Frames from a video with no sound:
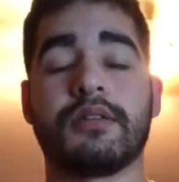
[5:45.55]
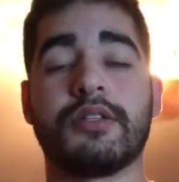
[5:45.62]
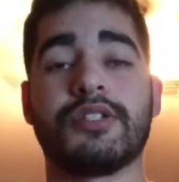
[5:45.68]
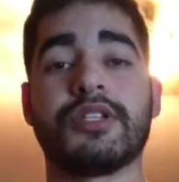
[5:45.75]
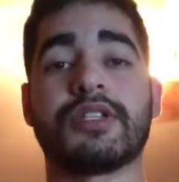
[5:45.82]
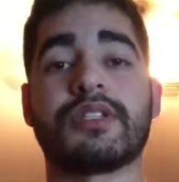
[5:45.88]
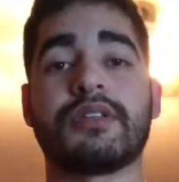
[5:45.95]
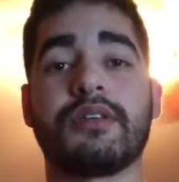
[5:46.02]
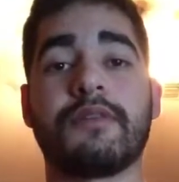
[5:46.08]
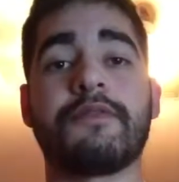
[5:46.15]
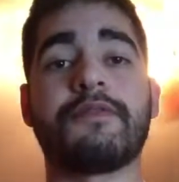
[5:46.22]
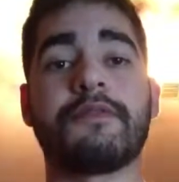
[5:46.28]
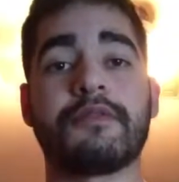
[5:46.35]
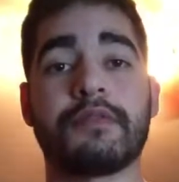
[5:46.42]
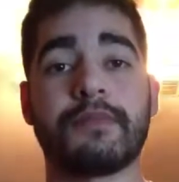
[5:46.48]
gist
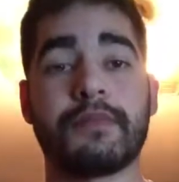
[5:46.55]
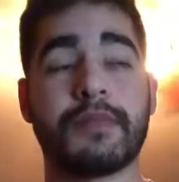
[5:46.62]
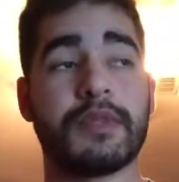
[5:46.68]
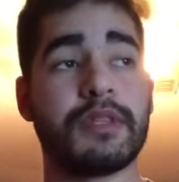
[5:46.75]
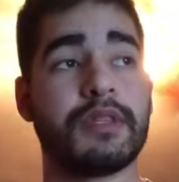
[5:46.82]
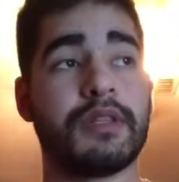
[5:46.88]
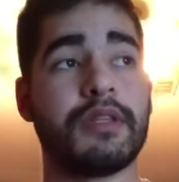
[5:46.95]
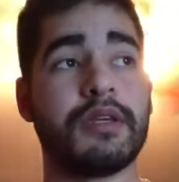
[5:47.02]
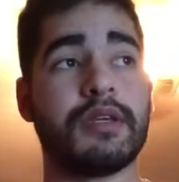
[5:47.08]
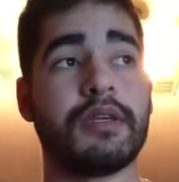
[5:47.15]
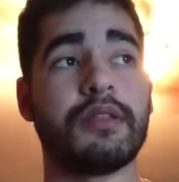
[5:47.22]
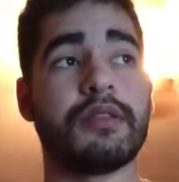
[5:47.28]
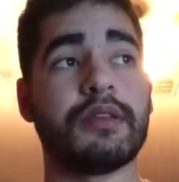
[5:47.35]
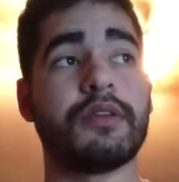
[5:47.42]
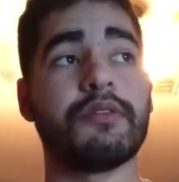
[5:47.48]
of
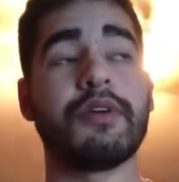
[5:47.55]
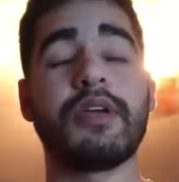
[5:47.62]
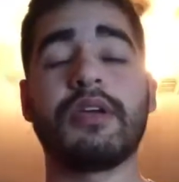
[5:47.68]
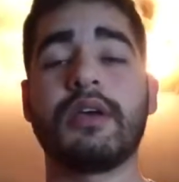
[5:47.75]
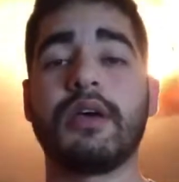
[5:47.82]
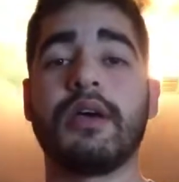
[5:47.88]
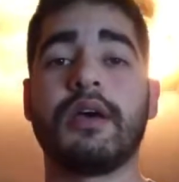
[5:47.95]
the theory.